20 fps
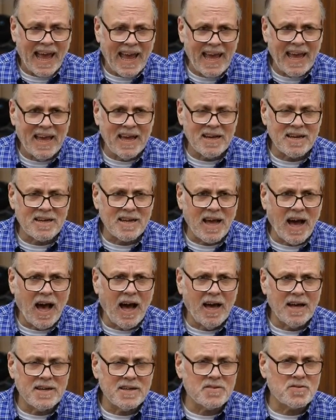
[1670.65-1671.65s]
And
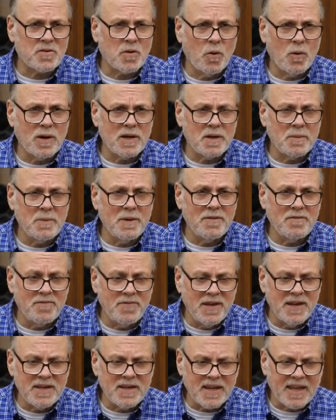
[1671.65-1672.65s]
God is going to be
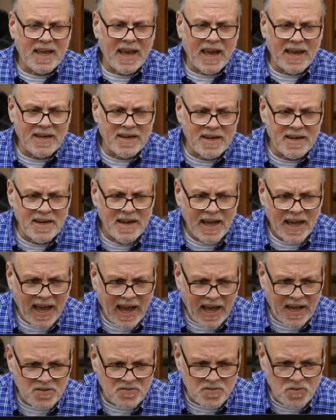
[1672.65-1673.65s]
vindicated
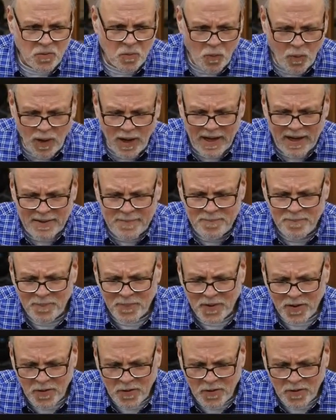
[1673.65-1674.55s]
as the one